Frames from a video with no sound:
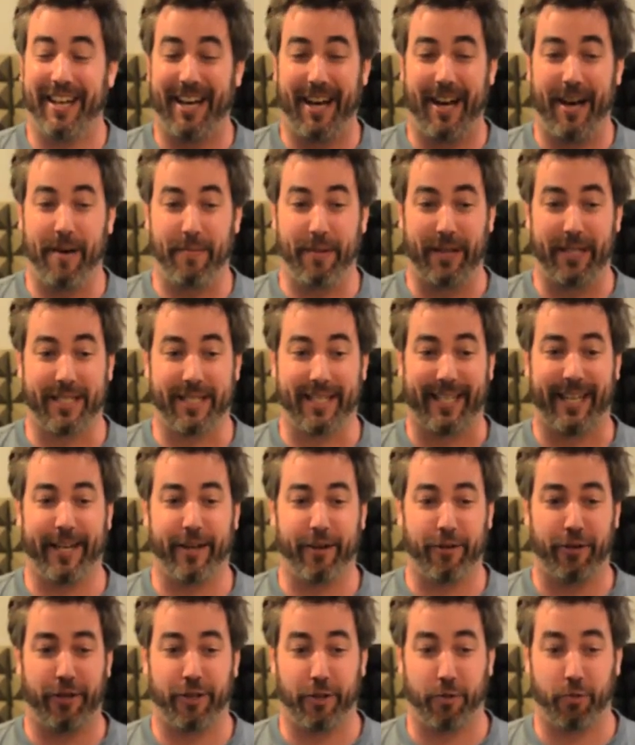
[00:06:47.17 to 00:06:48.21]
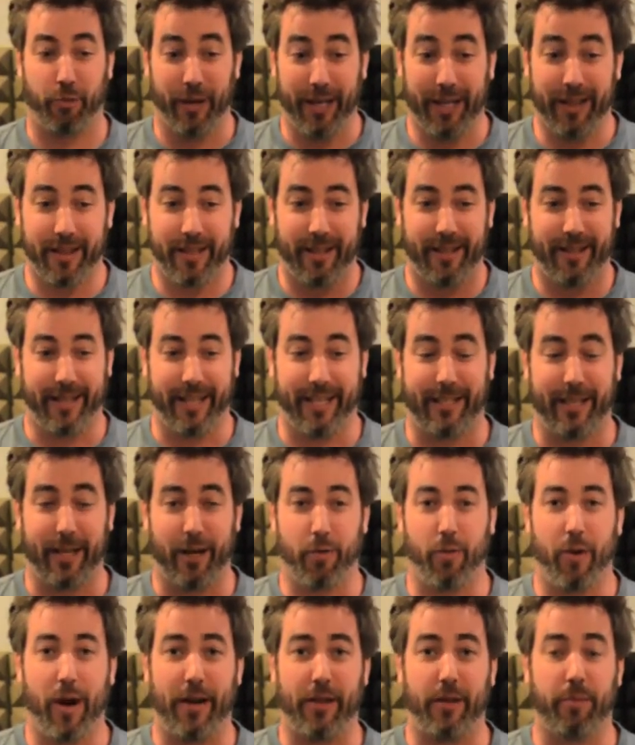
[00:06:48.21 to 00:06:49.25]
It's the carriage's width. That's how
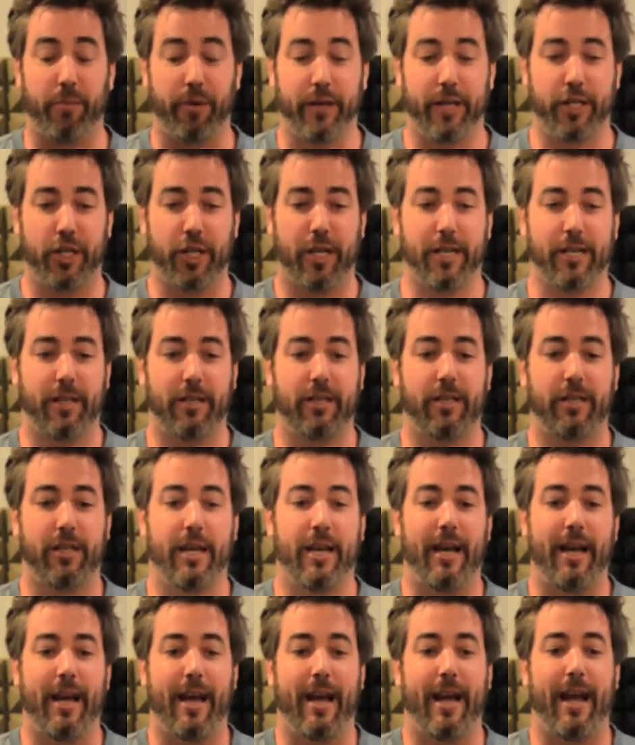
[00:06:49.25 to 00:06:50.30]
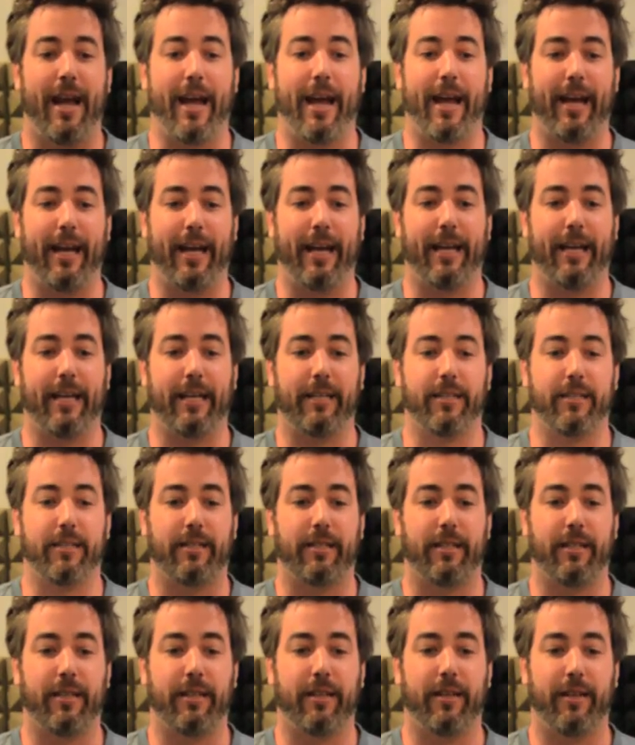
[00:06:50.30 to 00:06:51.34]
wide the bridge is. And
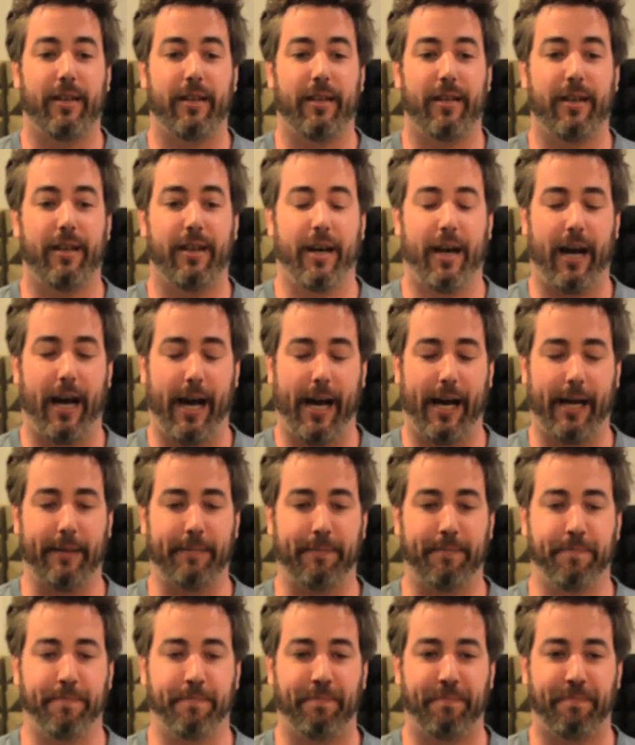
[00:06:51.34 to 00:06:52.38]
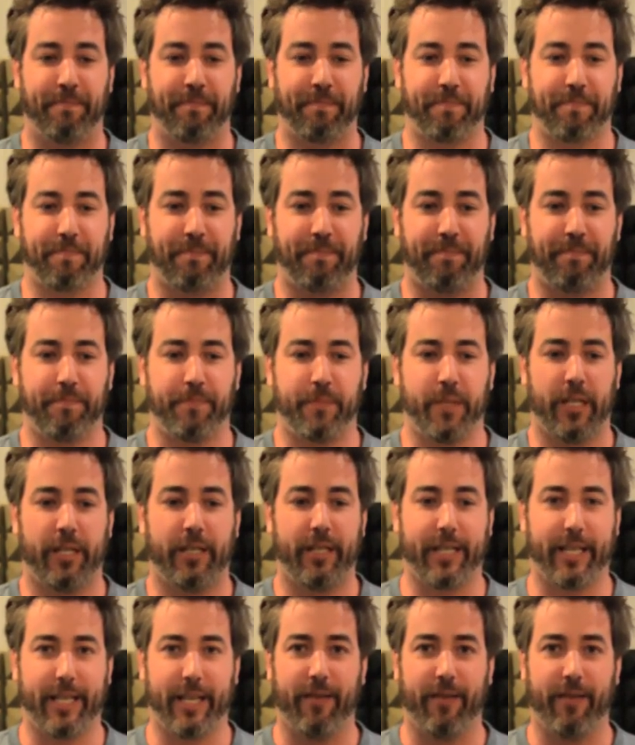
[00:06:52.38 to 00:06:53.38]
to